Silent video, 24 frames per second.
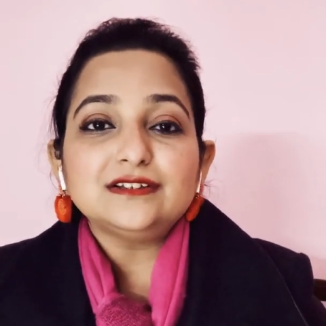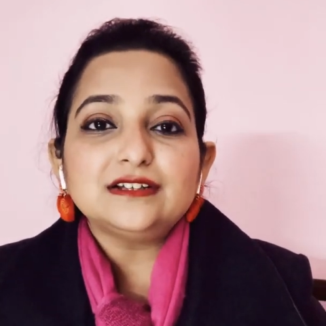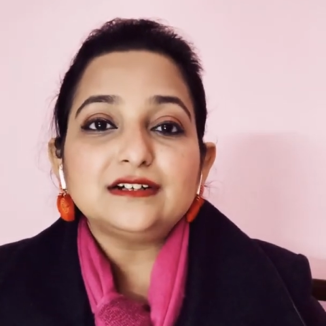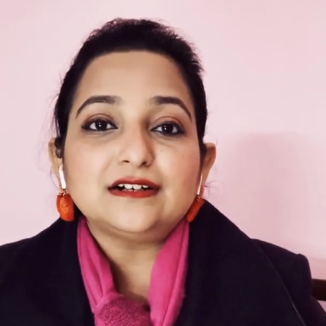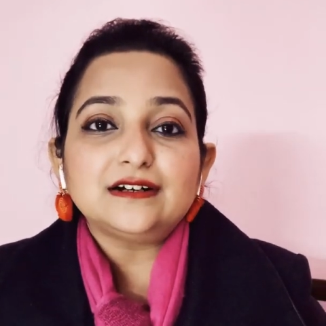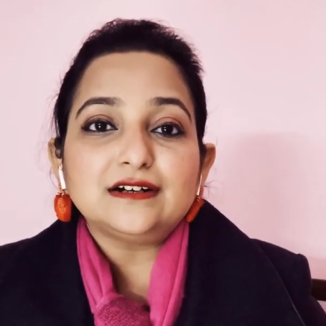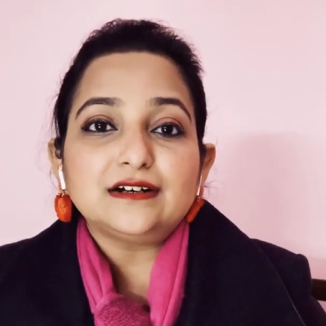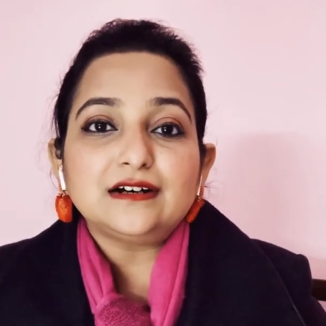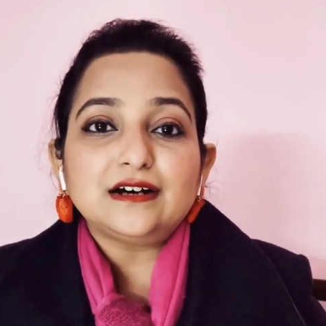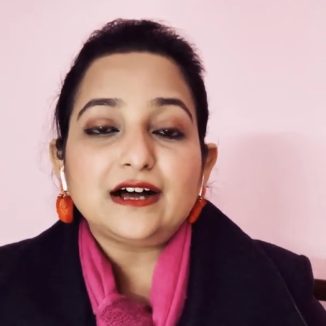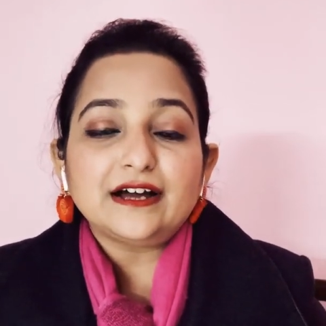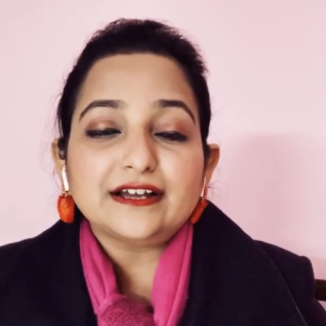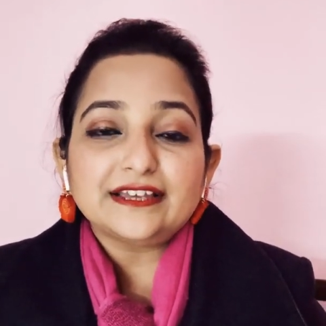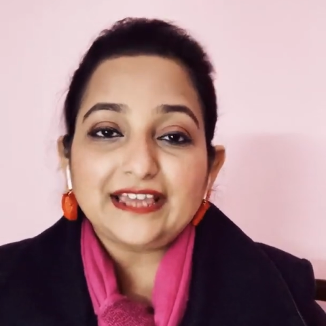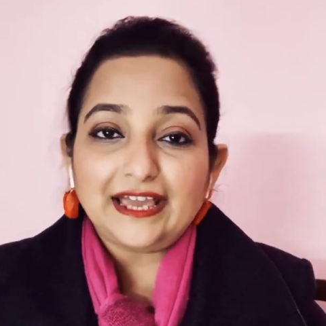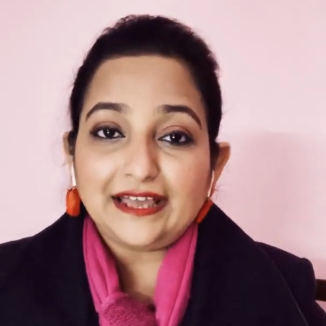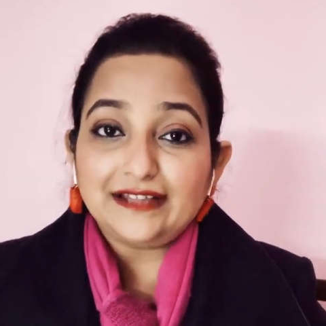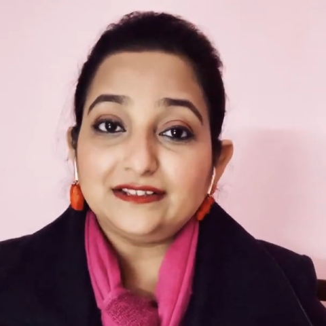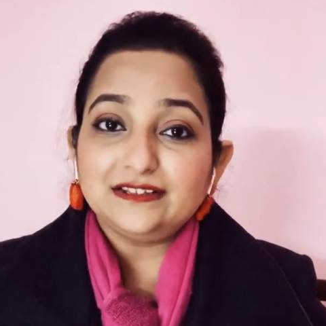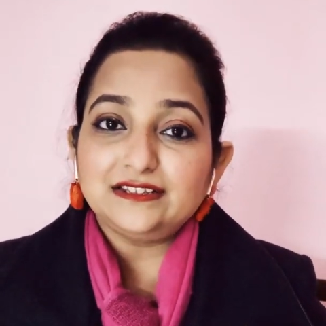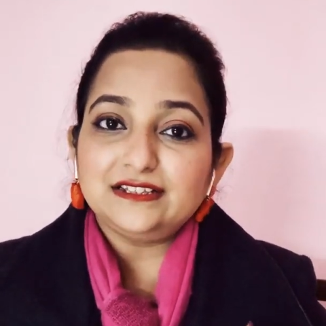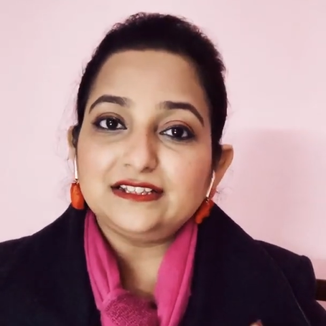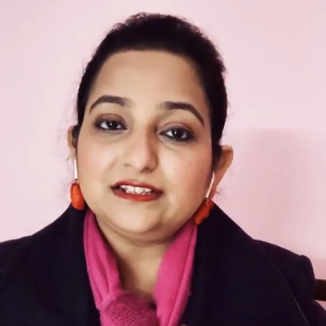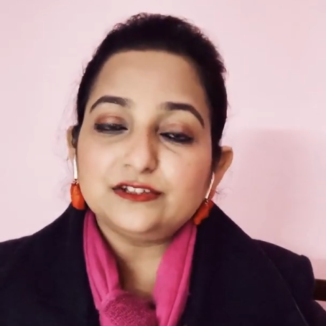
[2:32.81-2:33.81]

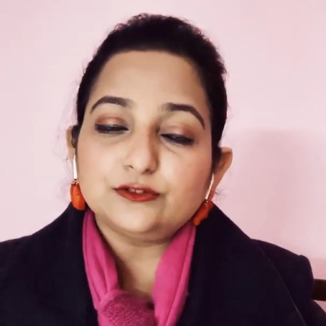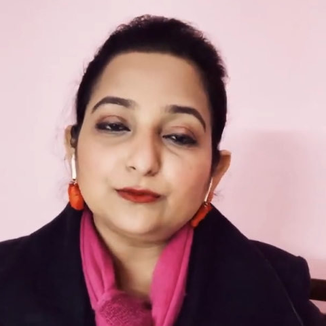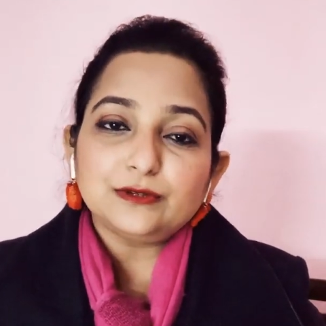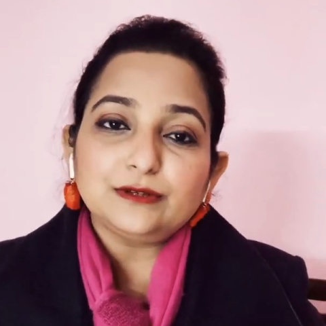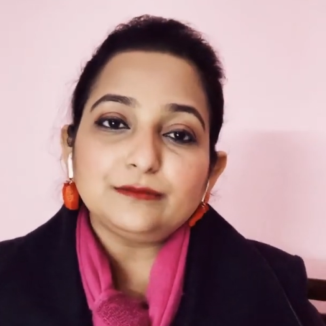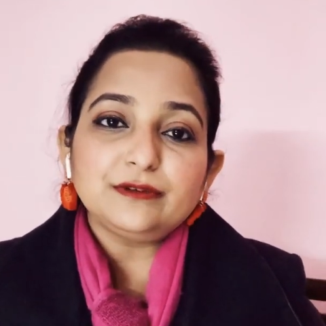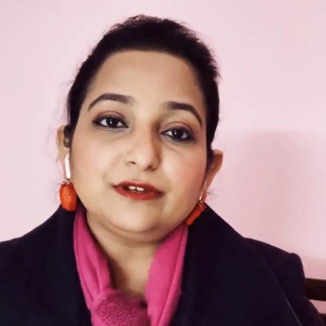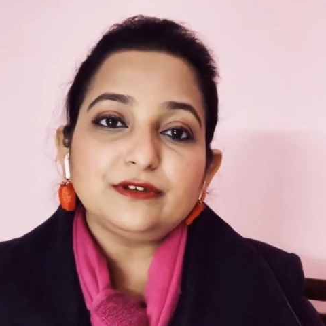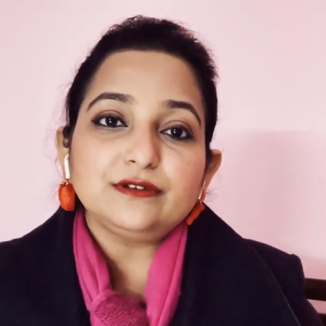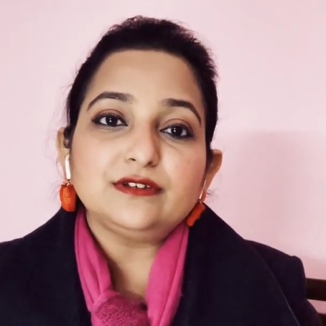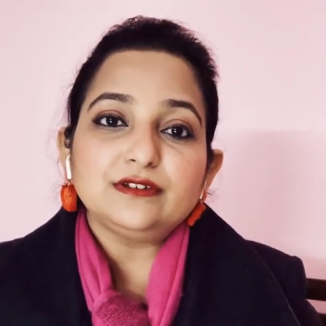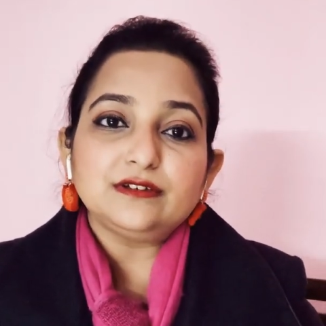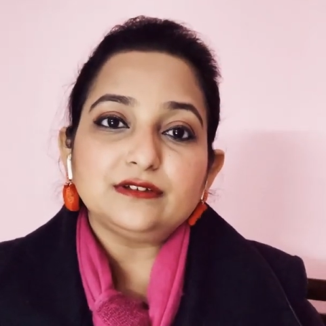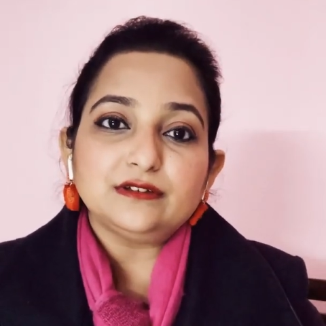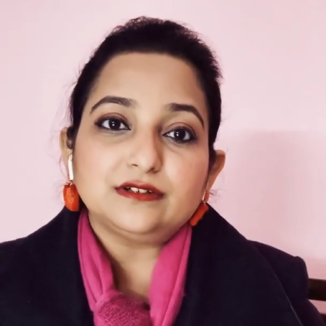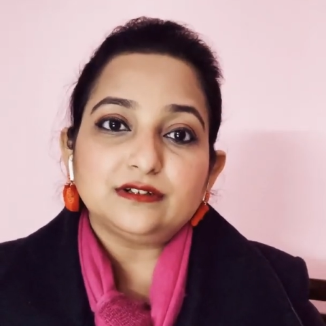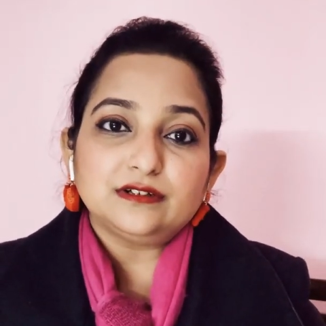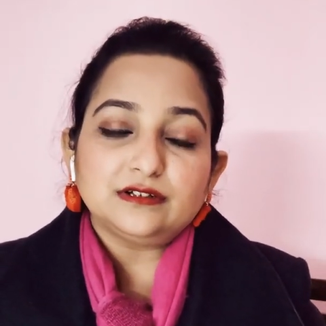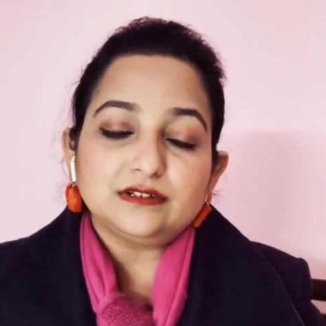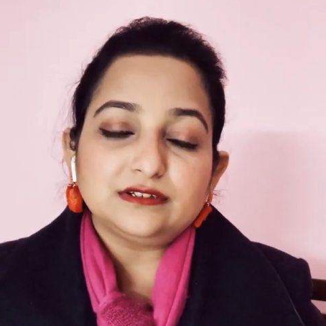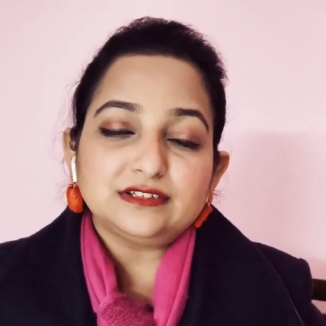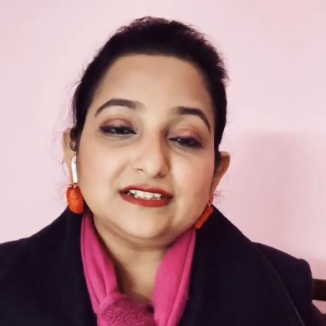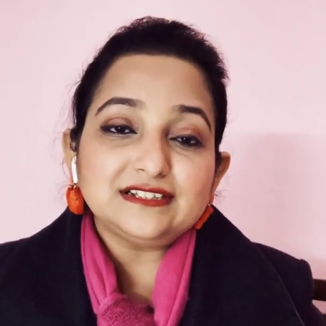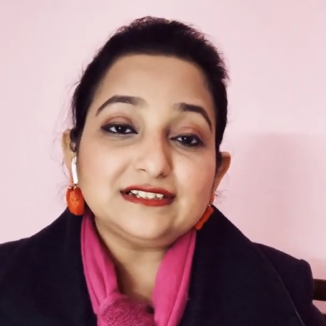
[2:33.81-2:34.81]
Again, these will be
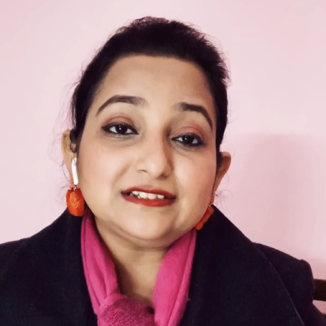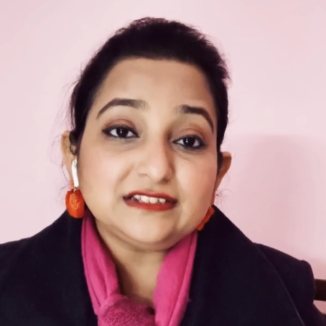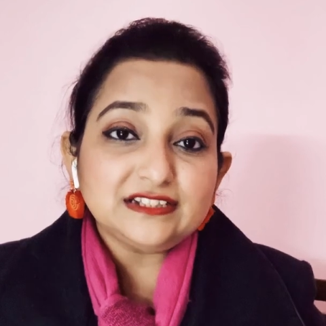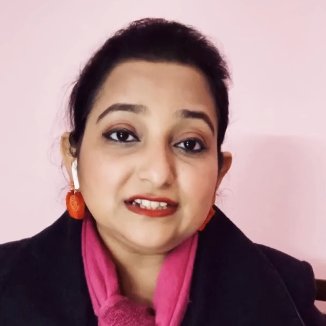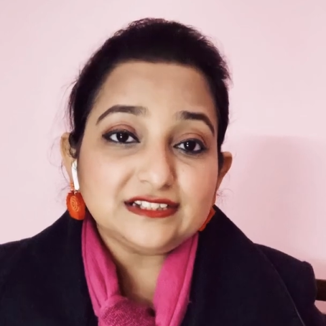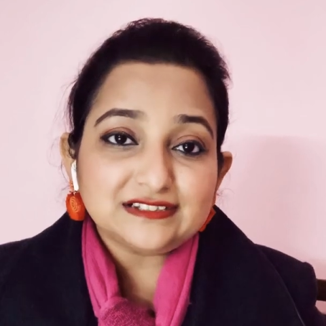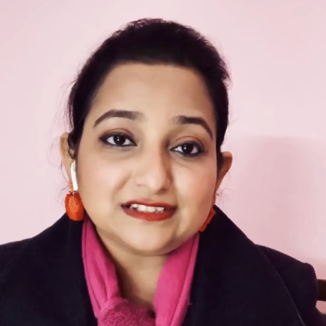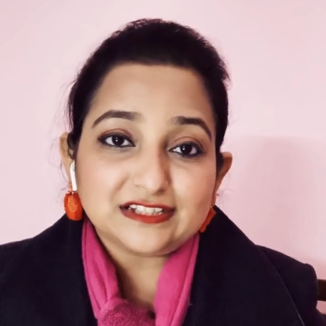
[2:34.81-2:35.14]
these